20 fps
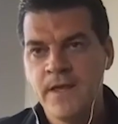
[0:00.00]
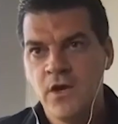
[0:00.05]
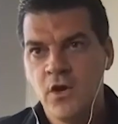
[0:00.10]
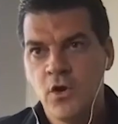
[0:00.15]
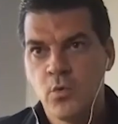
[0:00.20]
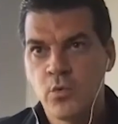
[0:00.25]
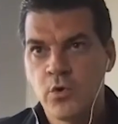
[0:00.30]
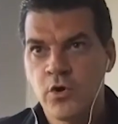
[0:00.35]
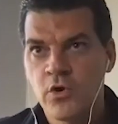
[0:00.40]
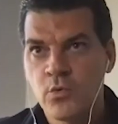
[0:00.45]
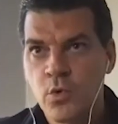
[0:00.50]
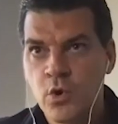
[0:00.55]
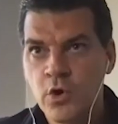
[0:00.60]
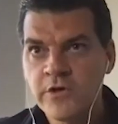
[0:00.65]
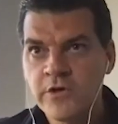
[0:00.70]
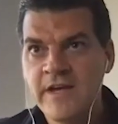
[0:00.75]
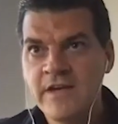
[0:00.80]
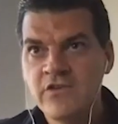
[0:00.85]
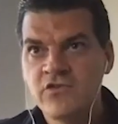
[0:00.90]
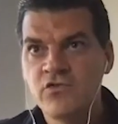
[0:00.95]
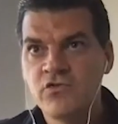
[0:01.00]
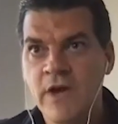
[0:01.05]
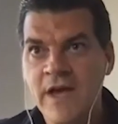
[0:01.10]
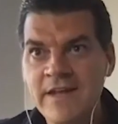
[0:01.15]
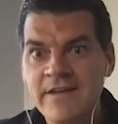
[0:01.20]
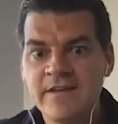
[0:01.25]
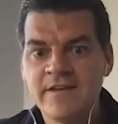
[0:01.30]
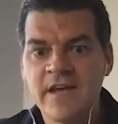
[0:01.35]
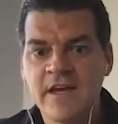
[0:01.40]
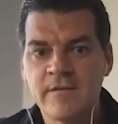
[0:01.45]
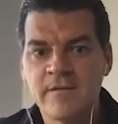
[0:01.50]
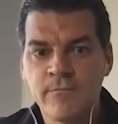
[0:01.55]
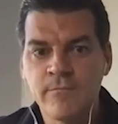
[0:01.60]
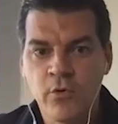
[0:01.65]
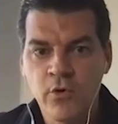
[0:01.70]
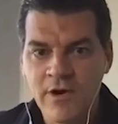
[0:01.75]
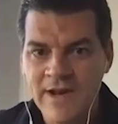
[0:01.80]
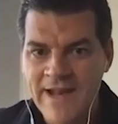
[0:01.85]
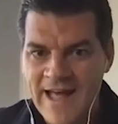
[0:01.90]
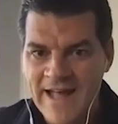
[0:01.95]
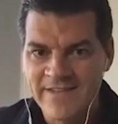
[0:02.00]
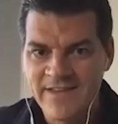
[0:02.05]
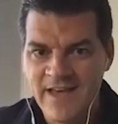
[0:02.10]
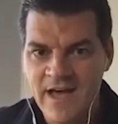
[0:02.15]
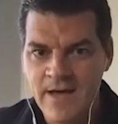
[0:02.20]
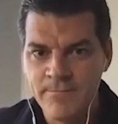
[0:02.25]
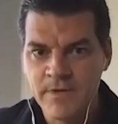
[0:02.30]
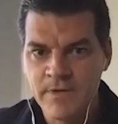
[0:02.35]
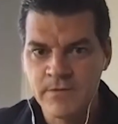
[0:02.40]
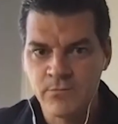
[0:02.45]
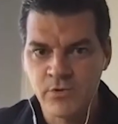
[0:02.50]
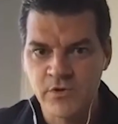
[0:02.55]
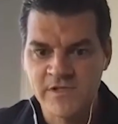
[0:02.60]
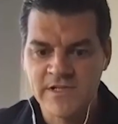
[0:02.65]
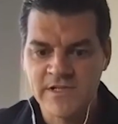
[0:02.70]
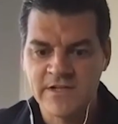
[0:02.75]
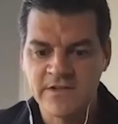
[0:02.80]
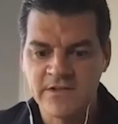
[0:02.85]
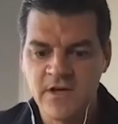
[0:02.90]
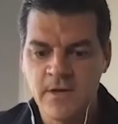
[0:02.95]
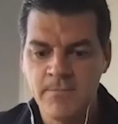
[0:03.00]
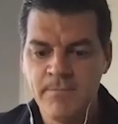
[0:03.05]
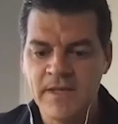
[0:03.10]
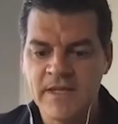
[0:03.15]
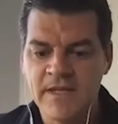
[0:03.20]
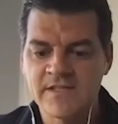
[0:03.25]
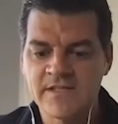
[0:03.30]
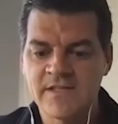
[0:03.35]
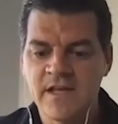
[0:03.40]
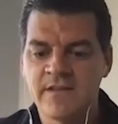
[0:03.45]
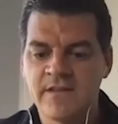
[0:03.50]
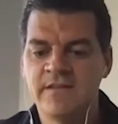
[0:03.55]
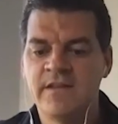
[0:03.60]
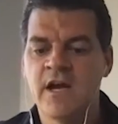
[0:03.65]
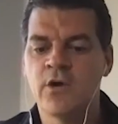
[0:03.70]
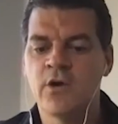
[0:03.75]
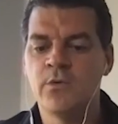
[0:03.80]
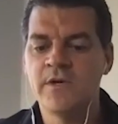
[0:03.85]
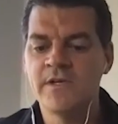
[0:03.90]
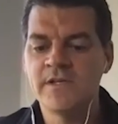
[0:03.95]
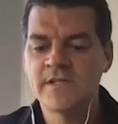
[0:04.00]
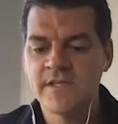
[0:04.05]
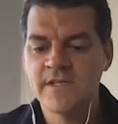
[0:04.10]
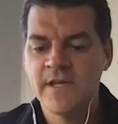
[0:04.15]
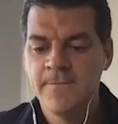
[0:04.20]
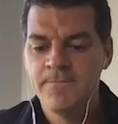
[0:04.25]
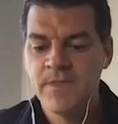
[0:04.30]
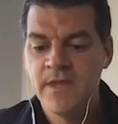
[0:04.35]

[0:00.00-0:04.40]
we're working to educate more LATAM and Brazilian companies that there is